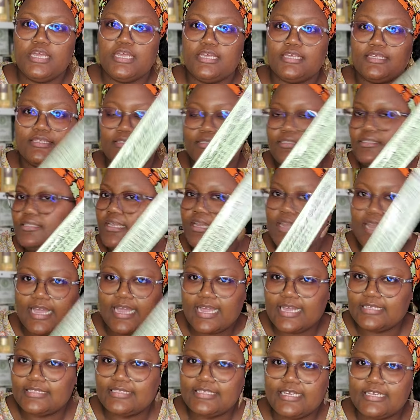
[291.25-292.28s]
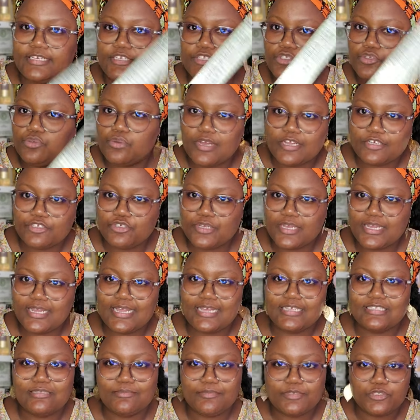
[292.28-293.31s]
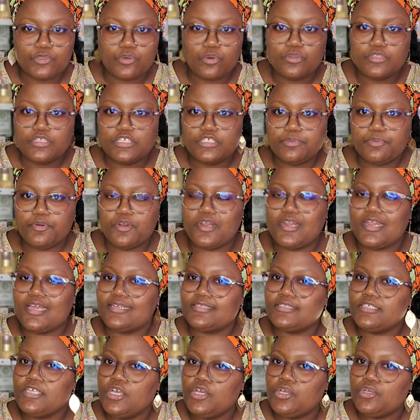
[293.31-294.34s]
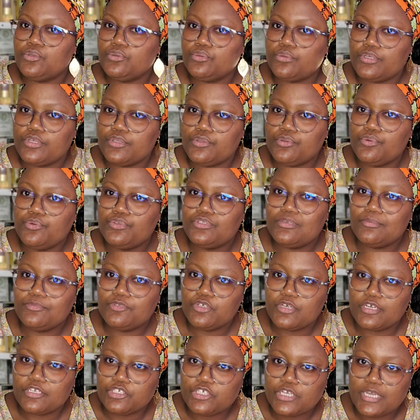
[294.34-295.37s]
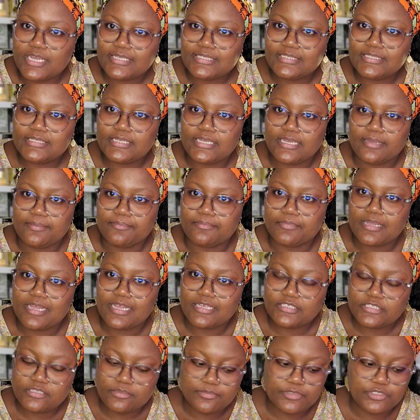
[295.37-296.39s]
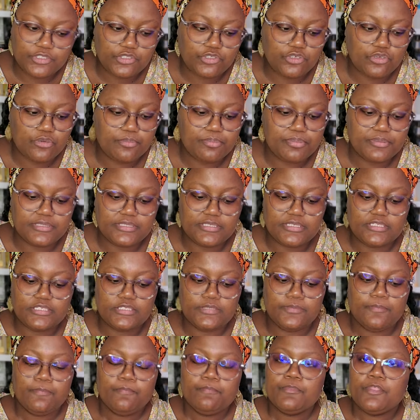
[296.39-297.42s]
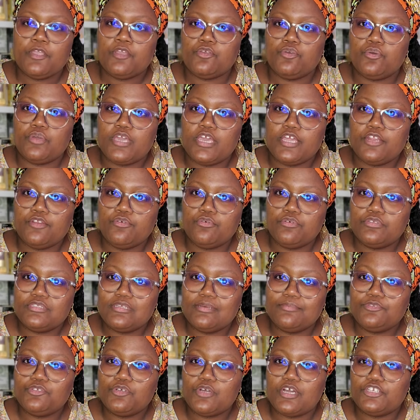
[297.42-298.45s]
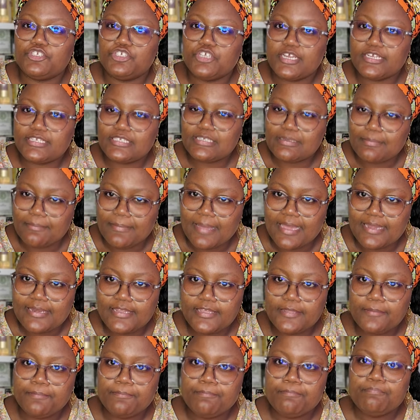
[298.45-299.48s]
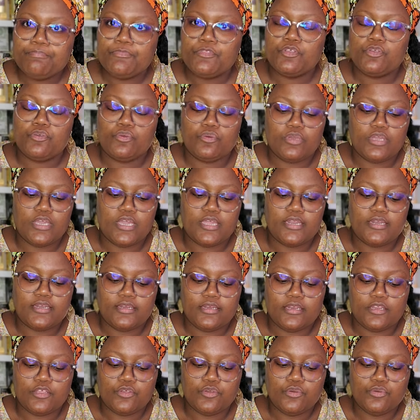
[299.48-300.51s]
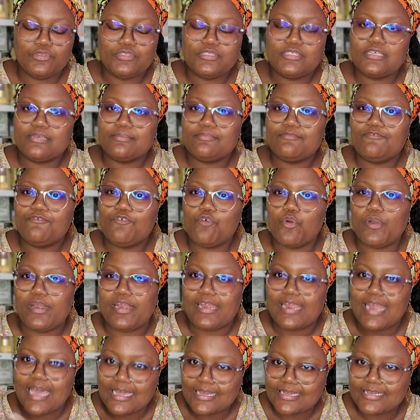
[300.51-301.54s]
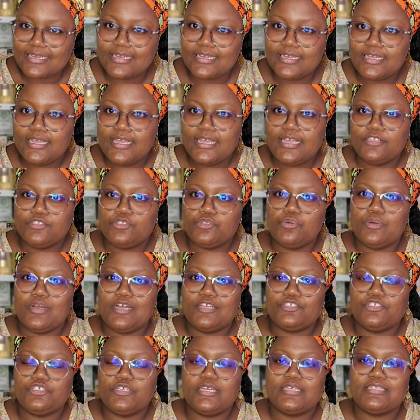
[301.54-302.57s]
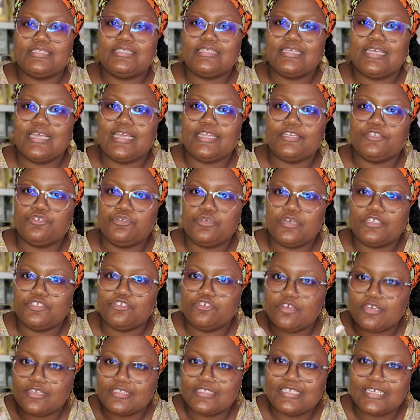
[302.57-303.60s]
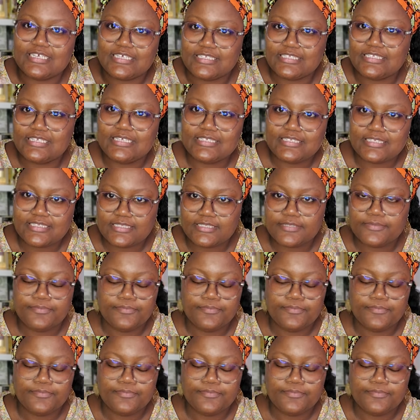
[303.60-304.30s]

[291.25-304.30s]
Is, like I said, to attract customers. All these products, you can use them to attract customers to your business, you can use them to attract money, you can use them for luck, to attract and to attract success.